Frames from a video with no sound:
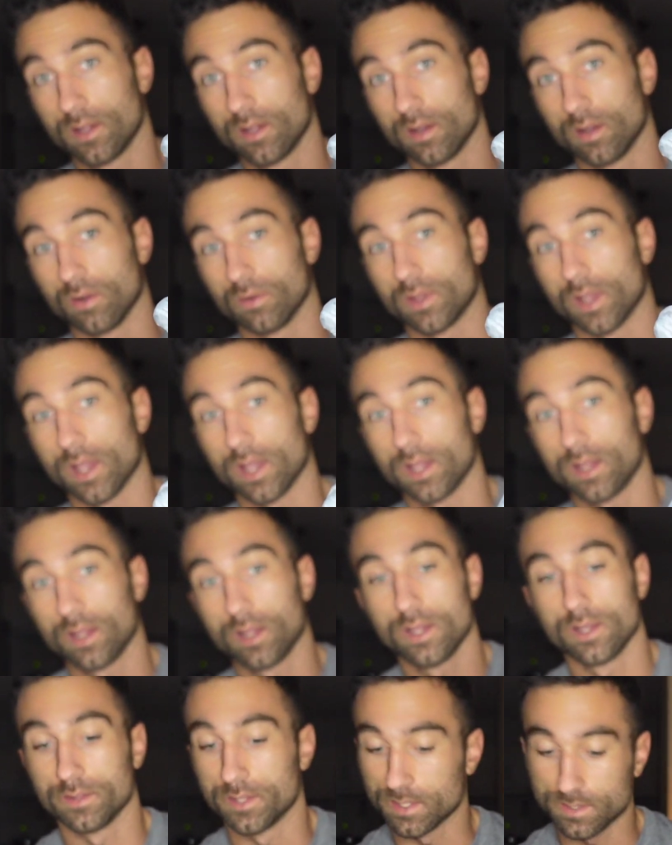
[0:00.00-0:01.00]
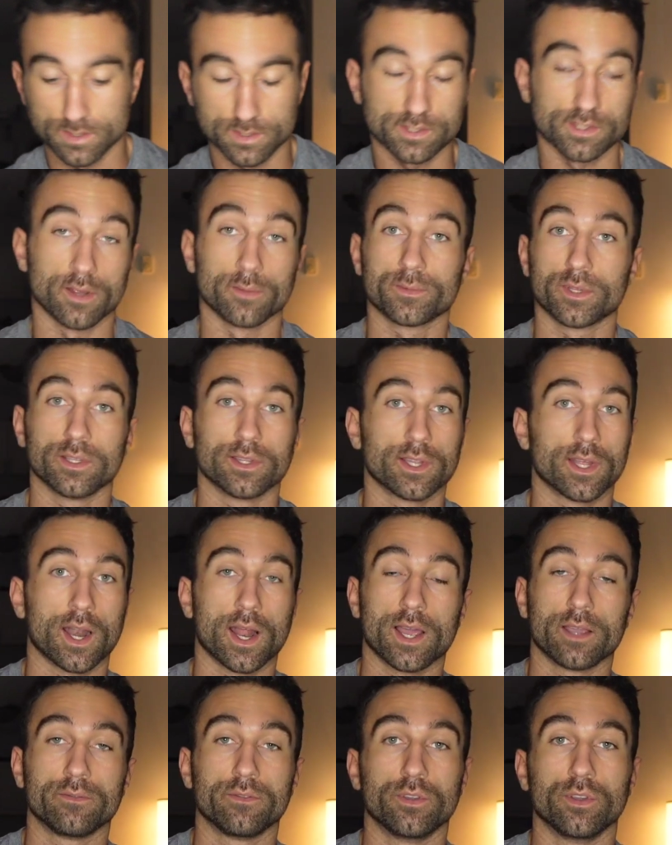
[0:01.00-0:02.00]
Okay, this is something that
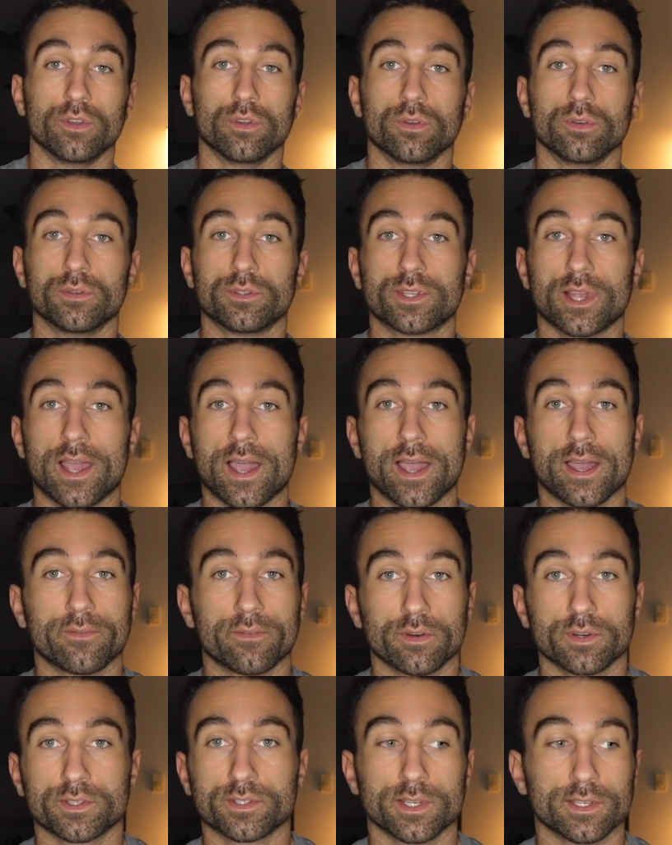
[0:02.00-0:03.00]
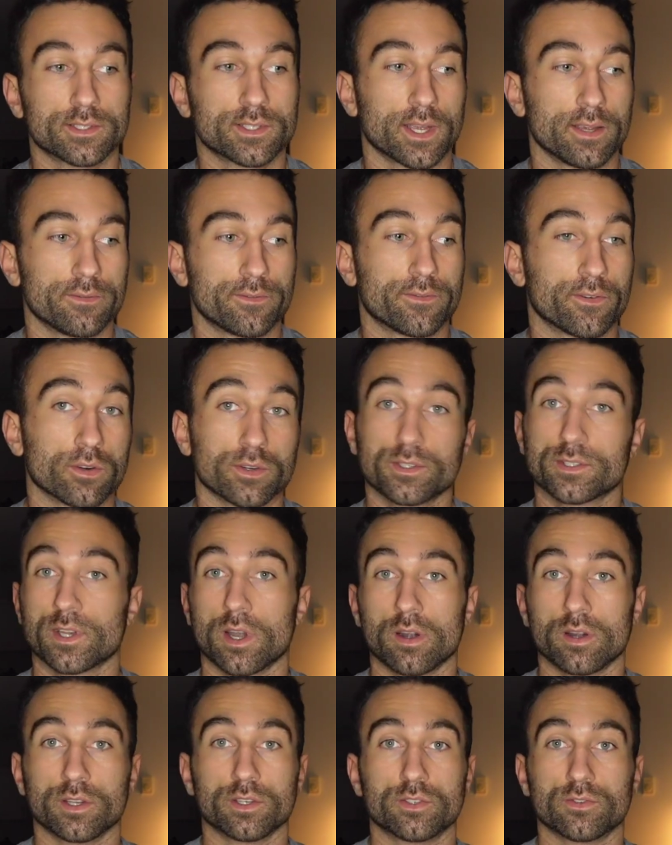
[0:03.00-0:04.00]
I've used ever since I first
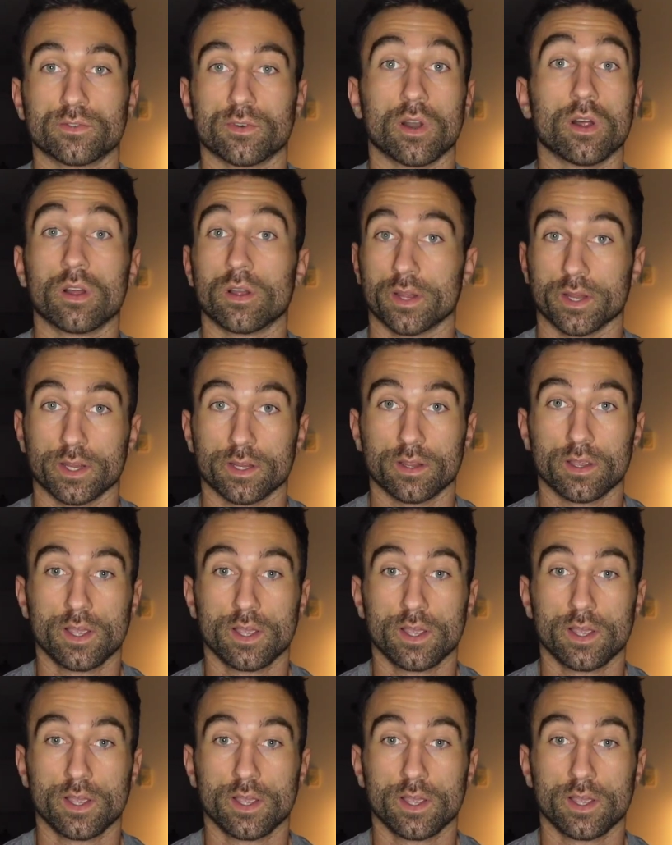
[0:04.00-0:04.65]
started drawing.